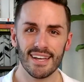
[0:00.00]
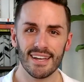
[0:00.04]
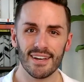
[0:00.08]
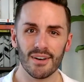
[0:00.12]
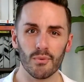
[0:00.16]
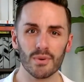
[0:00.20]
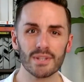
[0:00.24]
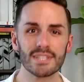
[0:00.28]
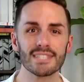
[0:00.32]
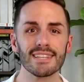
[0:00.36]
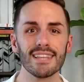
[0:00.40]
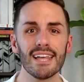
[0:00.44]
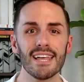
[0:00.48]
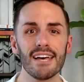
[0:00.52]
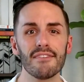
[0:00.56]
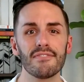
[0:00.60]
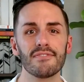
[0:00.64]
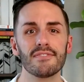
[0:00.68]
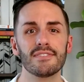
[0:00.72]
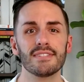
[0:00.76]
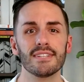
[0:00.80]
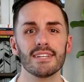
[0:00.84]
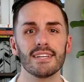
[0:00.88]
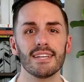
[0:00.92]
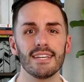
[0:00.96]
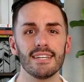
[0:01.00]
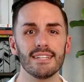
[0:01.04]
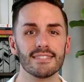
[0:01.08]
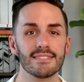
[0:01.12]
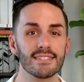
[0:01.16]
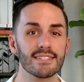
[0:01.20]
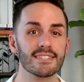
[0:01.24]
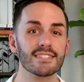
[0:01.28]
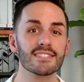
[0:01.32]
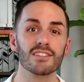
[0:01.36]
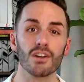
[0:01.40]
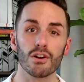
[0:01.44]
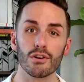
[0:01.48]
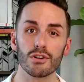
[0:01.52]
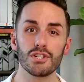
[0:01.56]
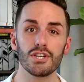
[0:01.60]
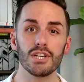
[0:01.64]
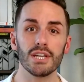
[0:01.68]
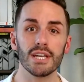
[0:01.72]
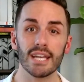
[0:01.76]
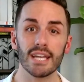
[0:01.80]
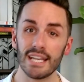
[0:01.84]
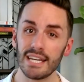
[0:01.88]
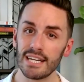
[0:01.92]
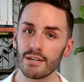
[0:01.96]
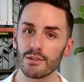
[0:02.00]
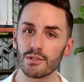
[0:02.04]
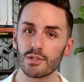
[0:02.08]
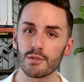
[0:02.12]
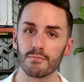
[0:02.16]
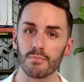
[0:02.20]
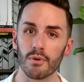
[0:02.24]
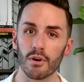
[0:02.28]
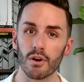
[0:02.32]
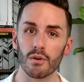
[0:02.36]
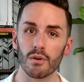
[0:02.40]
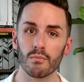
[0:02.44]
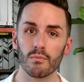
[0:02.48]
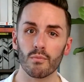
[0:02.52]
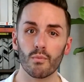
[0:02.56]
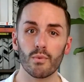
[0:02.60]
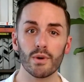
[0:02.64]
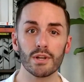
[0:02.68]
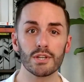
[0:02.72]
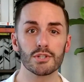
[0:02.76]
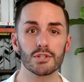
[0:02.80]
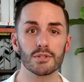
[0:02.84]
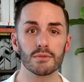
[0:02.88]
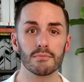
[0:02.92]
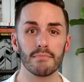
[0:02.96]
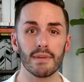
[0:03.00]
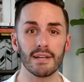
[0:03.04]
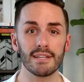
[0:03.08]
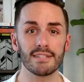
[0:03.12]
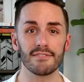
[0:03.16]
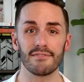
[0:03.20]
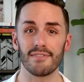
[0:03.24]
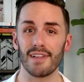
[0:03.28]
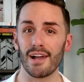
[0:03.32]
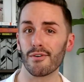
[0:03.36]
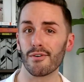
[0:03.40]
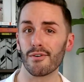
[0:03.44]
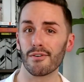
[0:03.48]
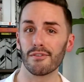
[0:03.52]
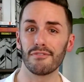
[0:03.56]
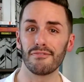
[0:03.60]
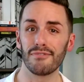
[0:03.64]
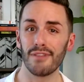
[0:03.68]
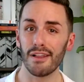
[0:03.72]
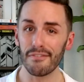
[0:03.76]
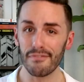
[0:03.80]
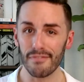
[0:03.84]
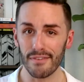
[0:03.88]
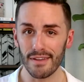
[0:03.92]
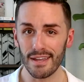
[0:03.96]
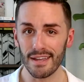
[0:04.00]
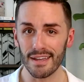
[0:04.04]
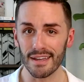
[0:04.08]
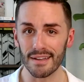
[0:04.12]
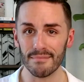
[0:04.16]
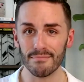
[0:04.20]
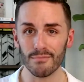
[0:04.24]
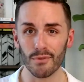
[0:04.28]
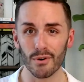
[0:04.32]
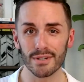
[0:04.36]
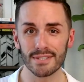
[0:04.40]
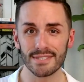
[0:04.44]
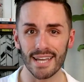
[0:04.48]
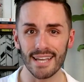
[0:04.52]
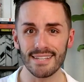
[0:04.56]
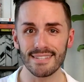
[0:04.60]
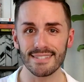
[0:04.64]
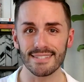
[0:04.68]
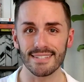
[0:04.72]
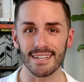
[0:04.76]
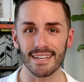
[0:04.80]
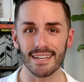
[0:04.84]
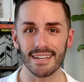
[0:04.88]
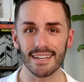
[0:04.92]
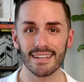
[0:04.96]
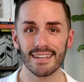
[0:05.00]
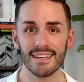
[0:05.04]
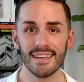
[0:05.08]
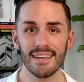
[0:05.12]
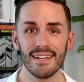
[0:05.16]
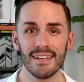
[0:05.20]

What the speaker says: What's left is the starchy endosperm, which makes flour fluffy and more tasty.